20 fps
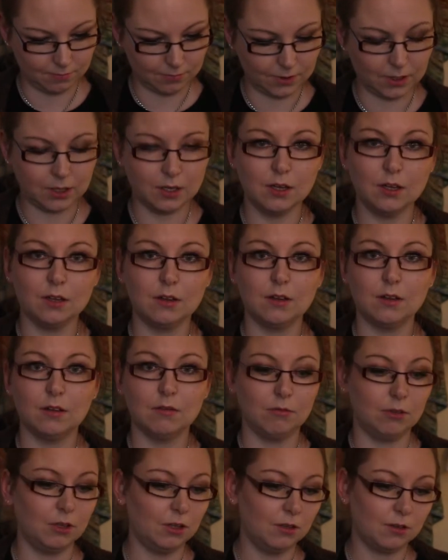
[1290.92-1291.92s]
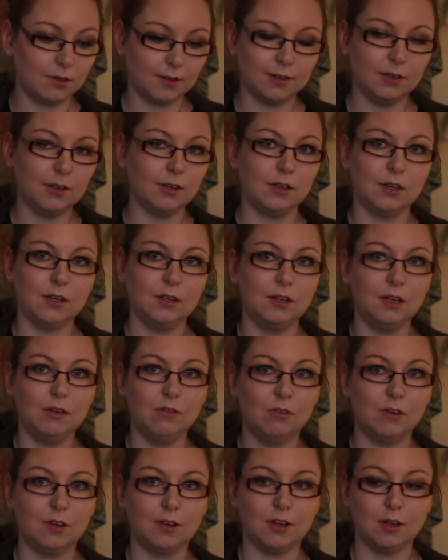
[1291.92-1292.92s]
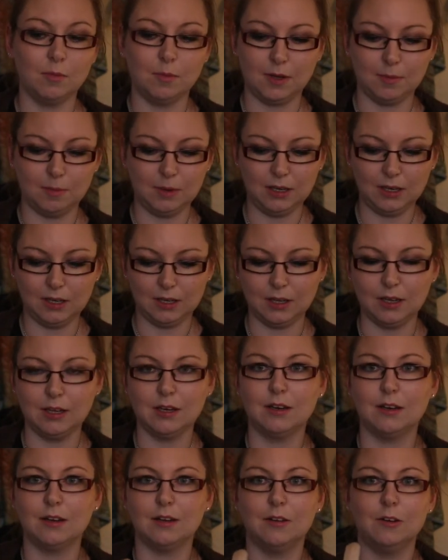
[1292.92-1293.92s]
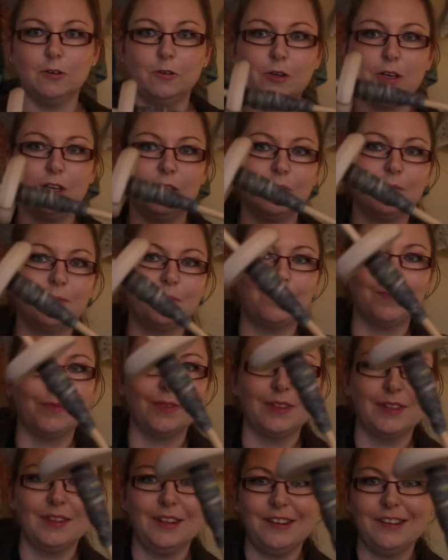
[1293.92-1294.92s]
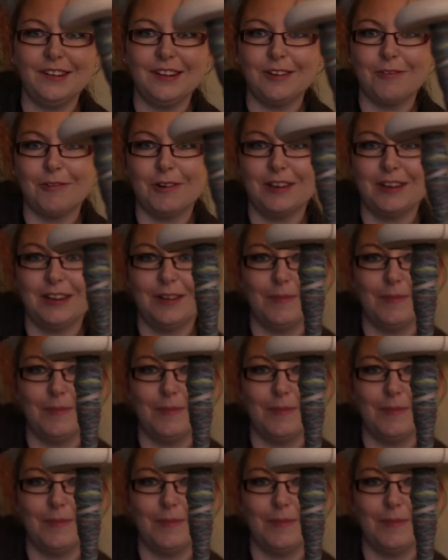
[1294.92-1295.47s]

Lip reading: It's like it never stops spinning. And look, this is what he